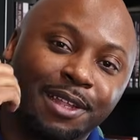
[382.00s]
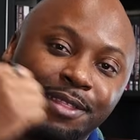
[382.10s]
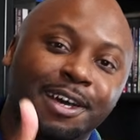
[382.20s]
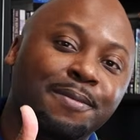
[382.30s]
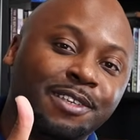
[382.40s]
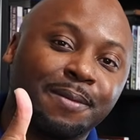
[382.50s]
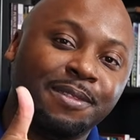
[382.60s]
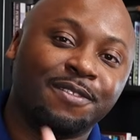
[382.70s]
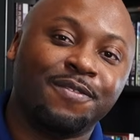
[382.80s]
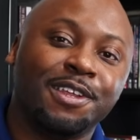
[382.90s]
thumbs up
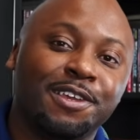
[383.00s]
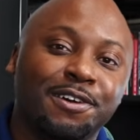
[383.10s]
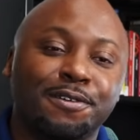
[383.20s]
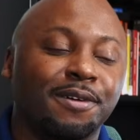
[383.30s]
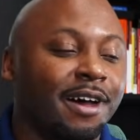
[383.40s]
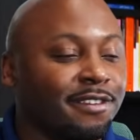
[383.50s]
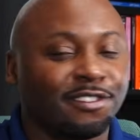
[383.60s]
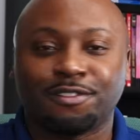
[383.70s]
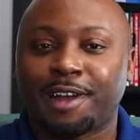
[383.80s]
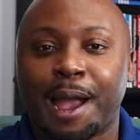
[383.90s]
this video,
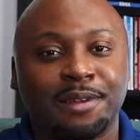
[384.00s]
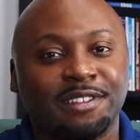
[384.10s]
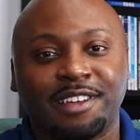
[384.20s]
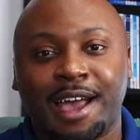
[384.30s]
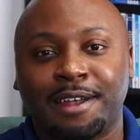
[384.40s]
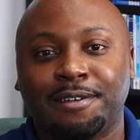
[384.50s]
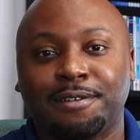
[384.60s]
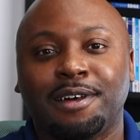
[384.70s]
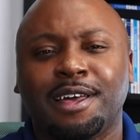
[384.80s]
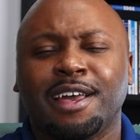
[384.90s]
subscribe to the
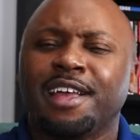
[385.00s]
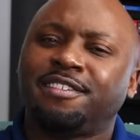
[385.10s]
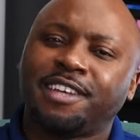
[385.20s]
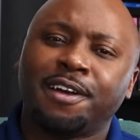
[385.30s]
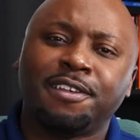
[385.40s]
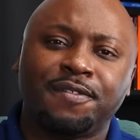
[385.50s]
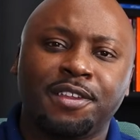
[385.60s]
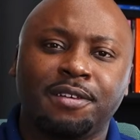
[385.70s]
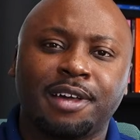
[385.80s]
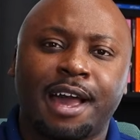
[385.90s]
channel, and share this
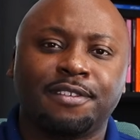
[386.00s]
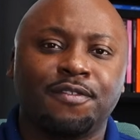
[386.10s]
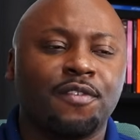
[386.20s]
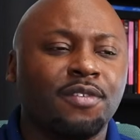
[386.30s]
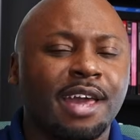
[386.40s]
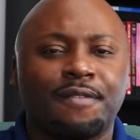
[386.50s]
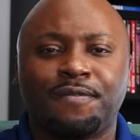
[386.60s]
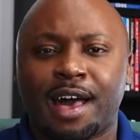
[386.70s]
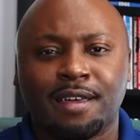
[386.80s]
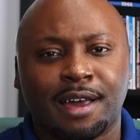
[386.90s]
video, guys. If you got
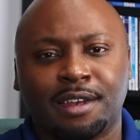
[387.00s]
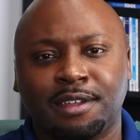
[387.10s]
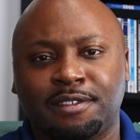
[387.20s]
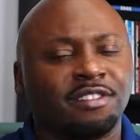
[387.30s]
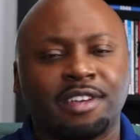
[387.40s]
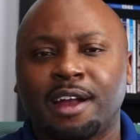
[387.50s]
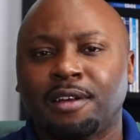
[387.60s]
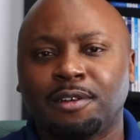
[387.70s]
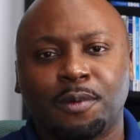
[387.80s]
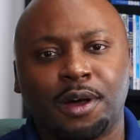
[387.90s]
value out of this, share
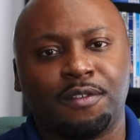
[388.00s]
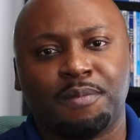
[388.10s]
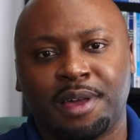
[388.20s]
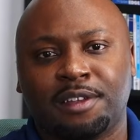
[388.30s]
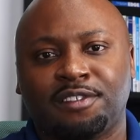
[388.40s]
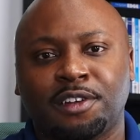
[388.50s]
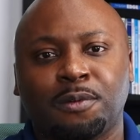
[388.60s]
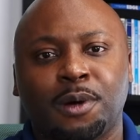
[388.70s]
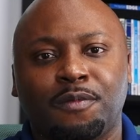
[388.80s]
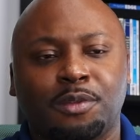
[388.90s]
the wealth, man. Share the
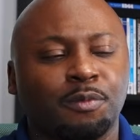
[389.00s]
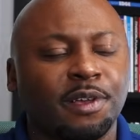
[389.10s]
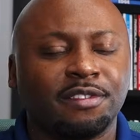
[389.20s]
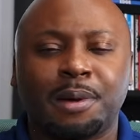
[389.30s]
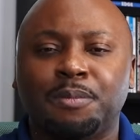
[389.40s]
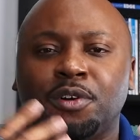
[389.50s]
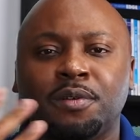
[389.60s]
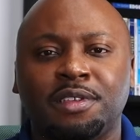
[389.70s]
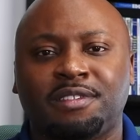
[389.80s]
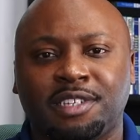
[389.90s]
wealth. But the reason I'm doing
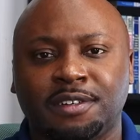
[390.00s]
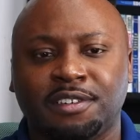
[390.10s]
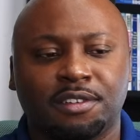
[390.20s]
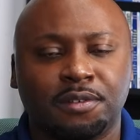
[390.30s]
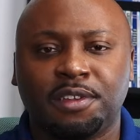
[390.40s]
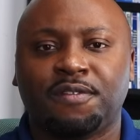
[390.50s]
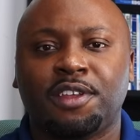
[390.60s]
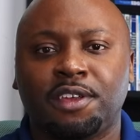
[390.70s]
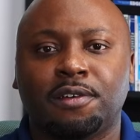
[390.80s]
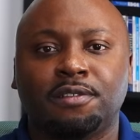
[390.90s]
this series or doing these
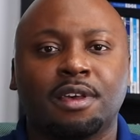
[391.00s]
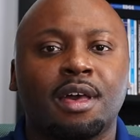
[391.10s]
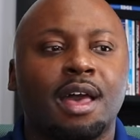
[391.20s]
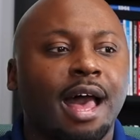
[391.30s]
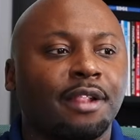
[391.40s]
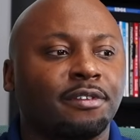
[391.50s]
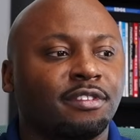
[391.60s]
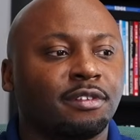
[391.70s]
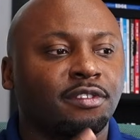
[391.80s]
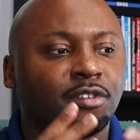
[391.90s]
videos,
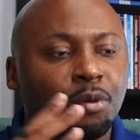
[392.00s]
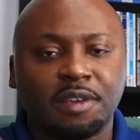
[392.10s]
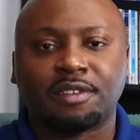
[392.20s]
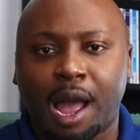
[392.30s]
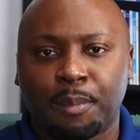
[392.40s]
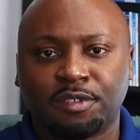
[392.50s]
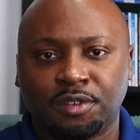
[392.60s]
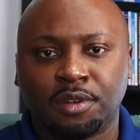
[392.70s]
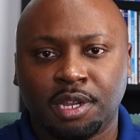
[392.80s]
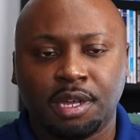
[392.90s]
there's so much
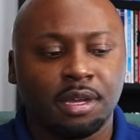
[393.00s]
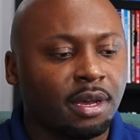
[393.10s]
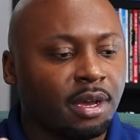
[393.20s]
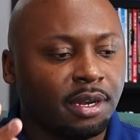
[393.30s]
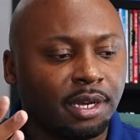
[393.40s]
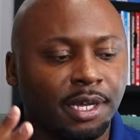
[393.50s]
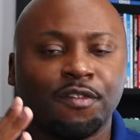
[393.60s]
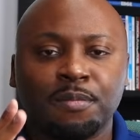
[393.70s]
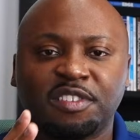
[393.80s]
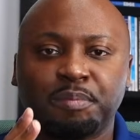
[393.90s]
opportunity. The
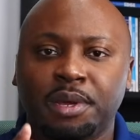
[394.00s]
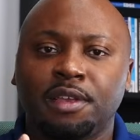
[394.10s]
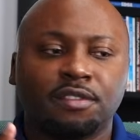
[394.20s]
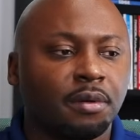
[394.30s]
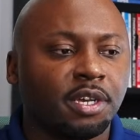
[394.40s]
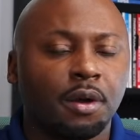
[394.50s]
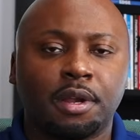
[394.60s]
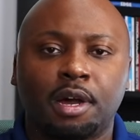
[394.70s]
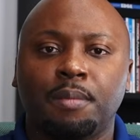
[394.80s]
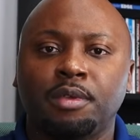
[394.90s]
government spending is only going
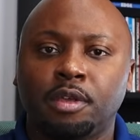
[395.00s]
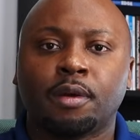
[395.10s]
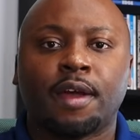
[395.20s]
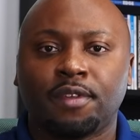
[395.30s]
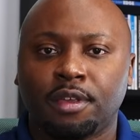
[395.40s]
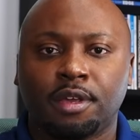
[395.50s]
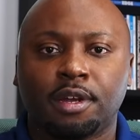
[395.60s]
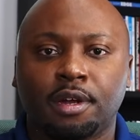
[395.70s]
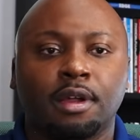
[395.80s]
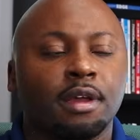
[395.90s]
up year after
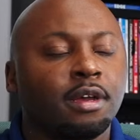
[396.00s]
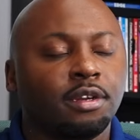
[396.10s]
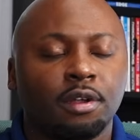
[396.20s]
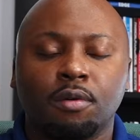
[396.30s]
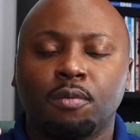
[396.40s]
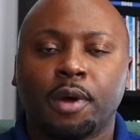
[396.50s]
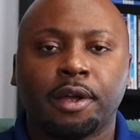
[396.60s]
year. Don't